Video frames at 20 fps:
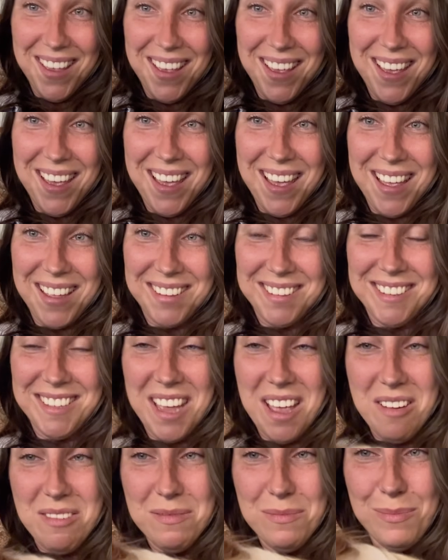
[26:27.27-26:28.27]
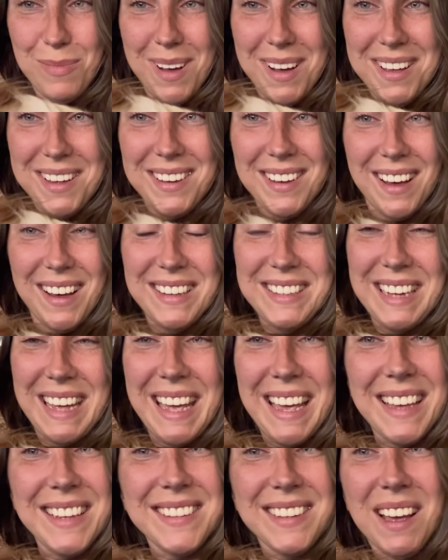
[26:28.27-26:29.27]
And oh my god,
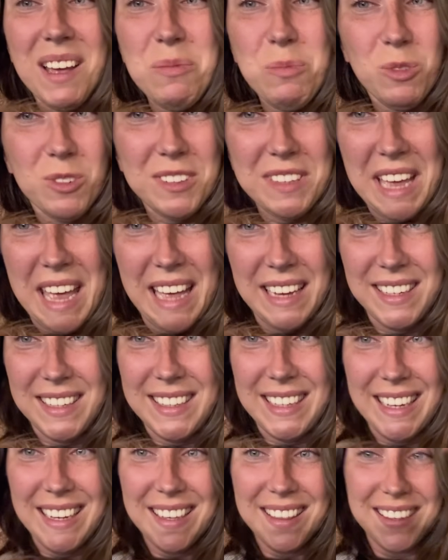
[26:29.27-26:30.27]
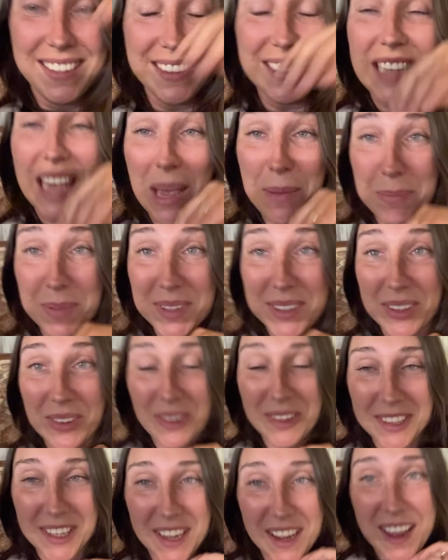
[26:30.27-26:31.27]
as I was editing this
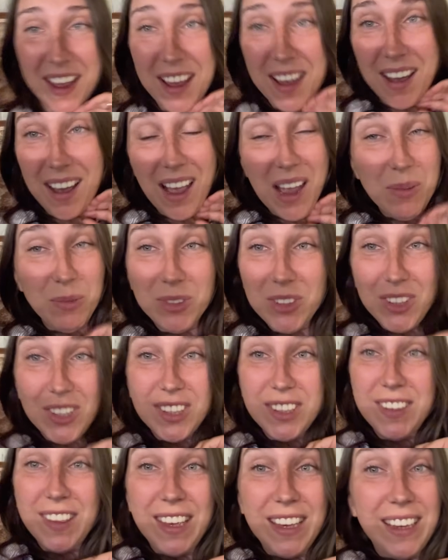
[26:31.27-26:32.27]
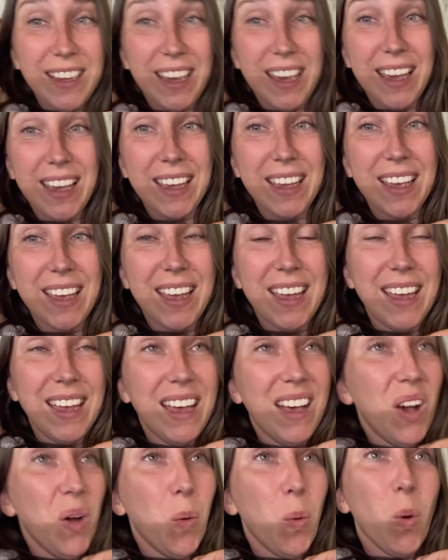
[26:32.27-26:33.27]
episode, I was just thinking,
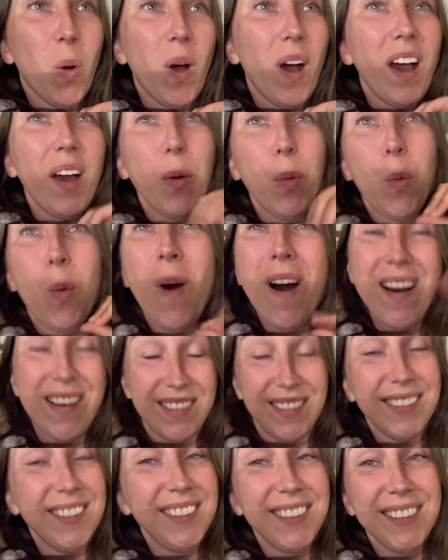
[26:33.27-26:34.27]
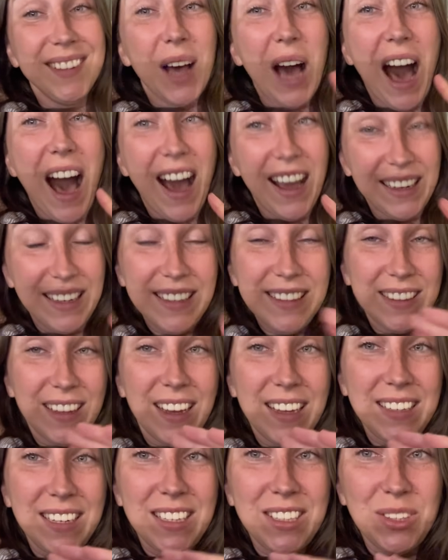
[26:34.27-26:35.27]
once I
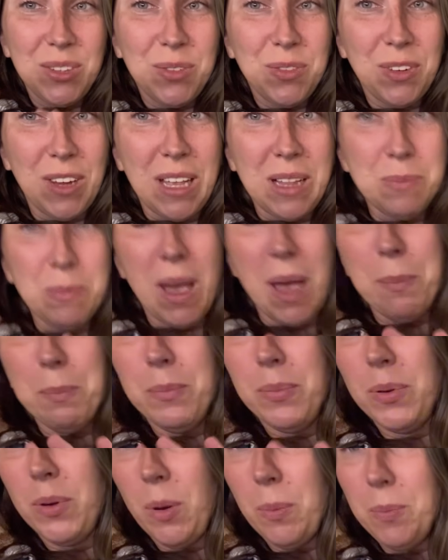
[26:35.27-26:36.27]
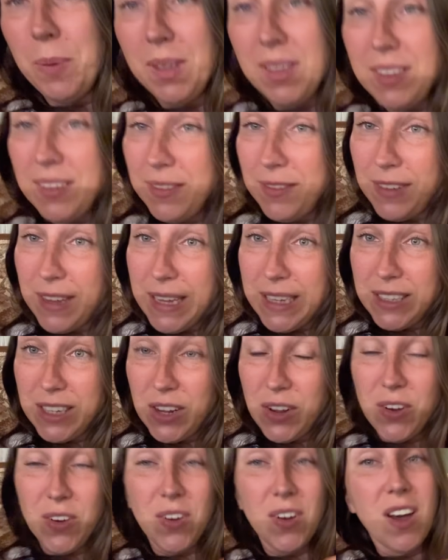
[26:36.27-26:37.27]
decided to film a proper
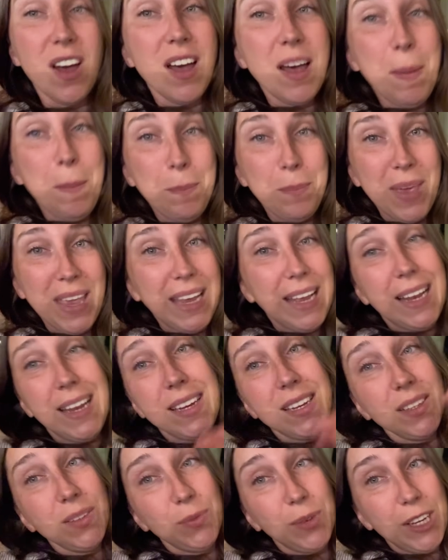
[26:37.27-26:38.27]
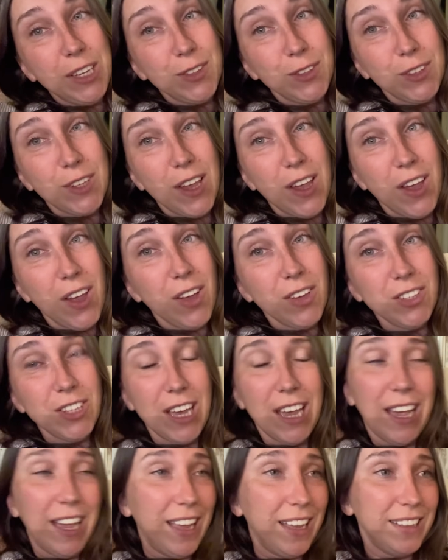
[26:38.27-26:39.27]
video, make a little research,
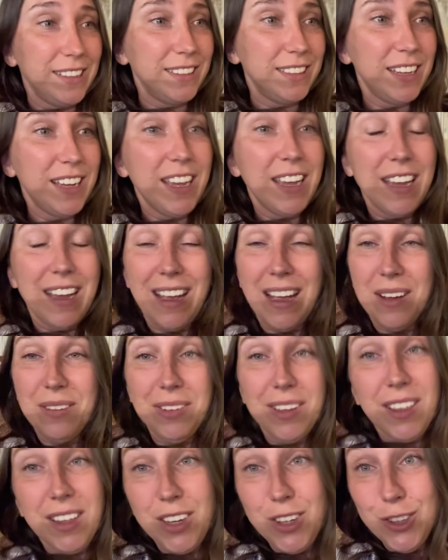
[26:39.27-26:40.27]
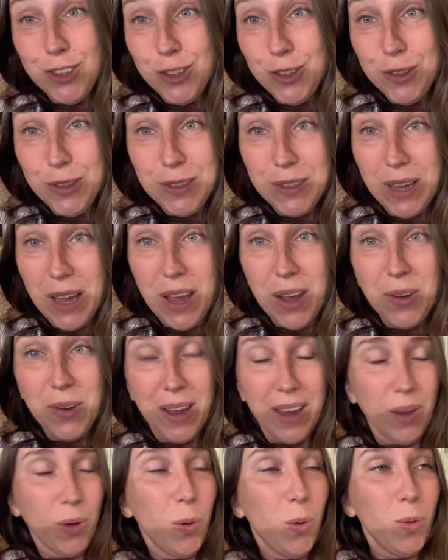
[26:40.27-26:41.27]
and everything should go
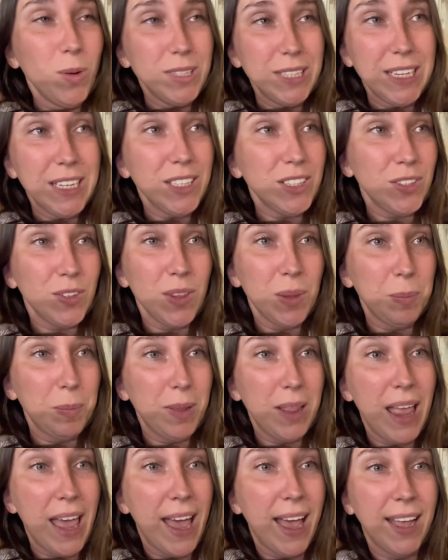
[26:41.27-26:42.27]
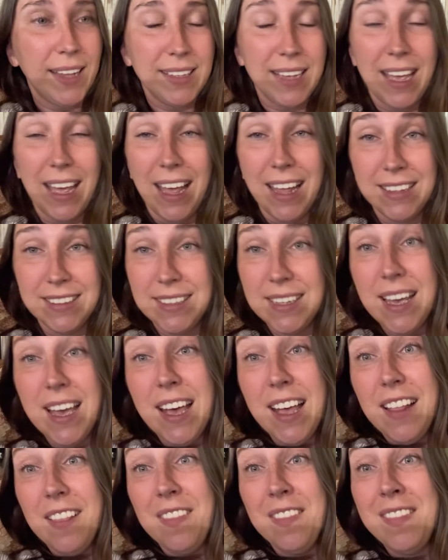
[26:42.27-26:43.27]
according to the plan, and
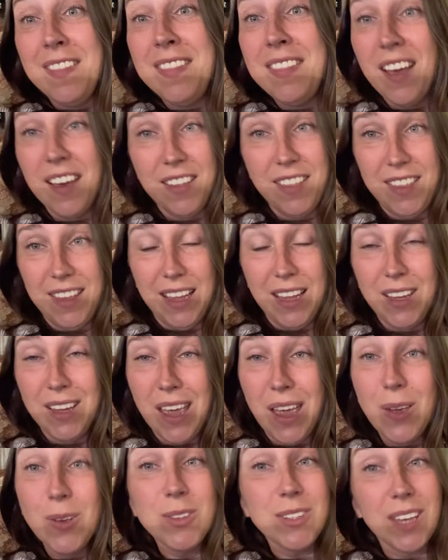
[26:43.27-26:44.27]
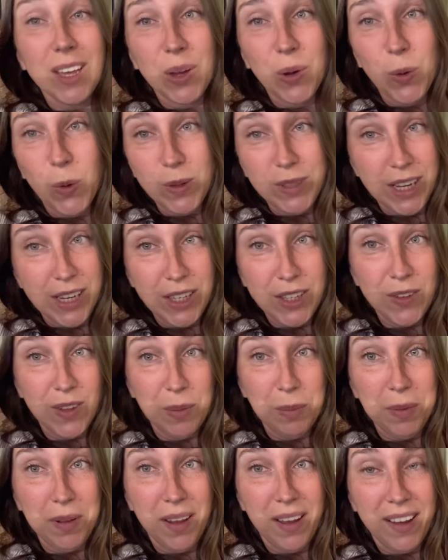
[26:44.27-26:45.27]
nothing goes according to the
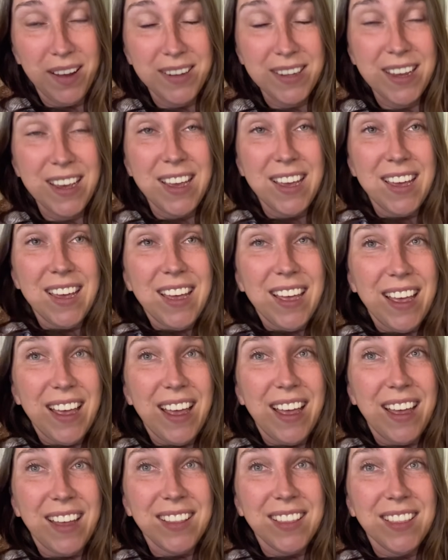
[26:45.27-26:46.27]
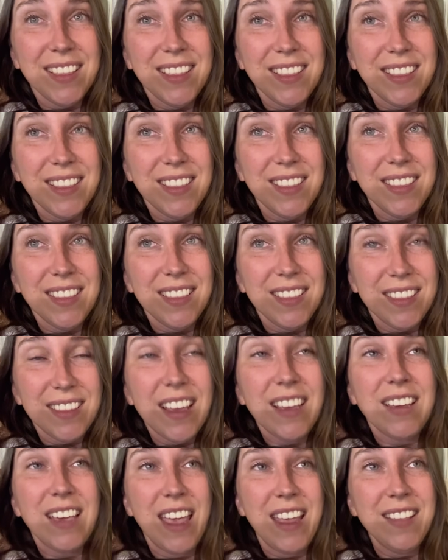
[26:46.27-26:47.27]
plan. And
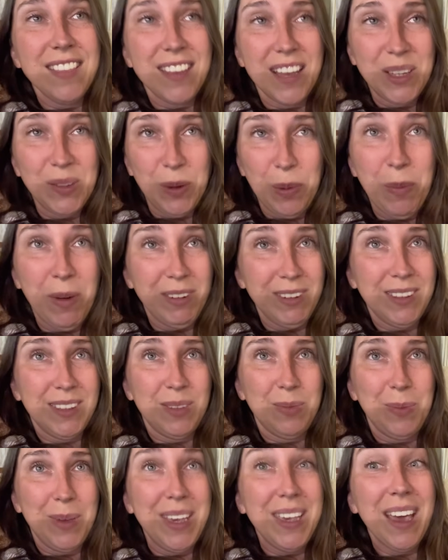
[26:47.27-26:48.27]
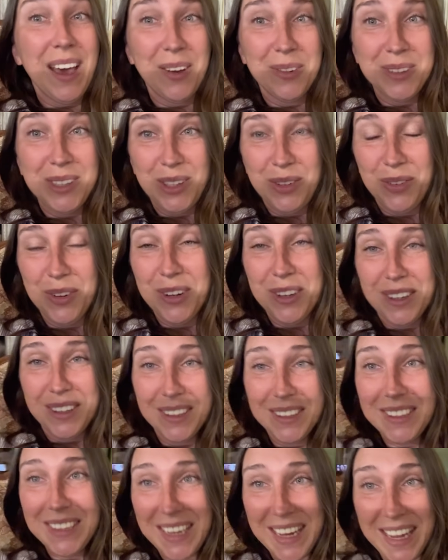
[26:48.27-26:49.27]
again, that reminds me how
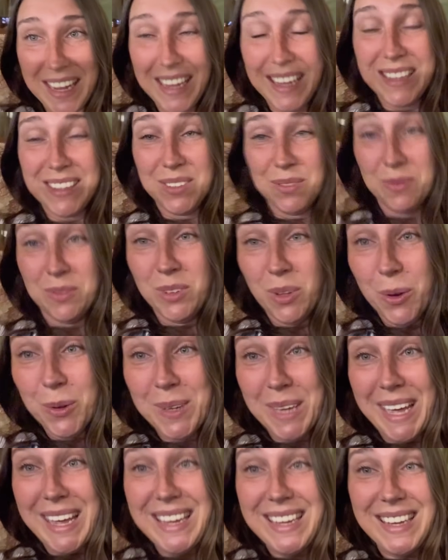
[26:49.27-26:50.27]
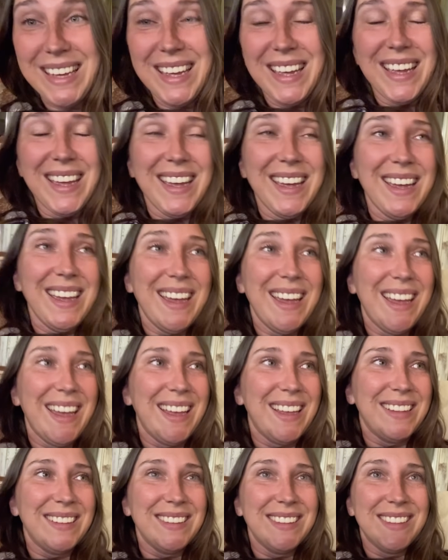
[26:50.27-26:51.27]
difficult is vlogging,
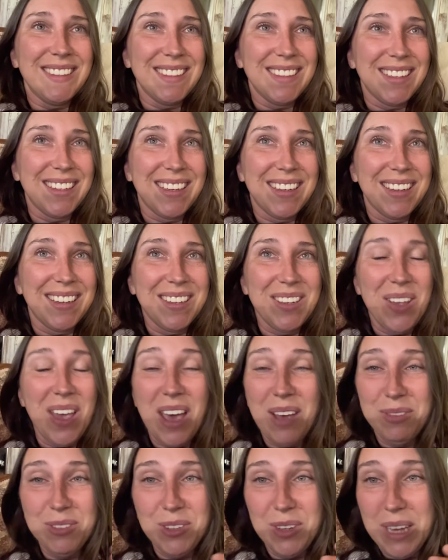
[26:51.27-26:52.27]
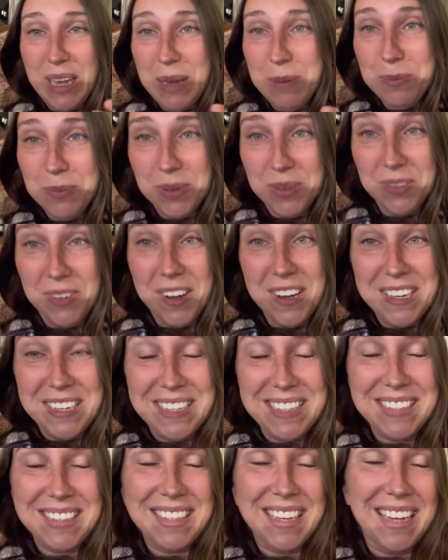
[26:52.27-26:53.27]
and you have to
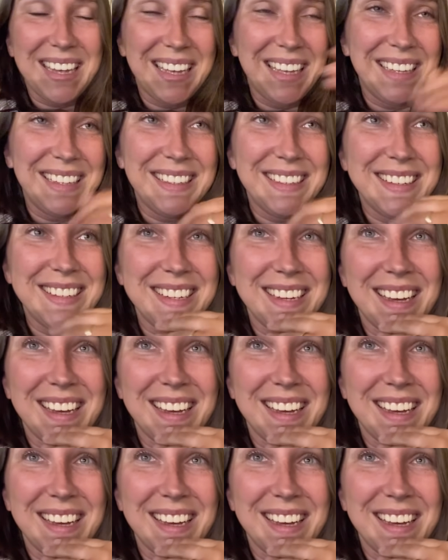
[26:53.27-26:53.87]
improvise, and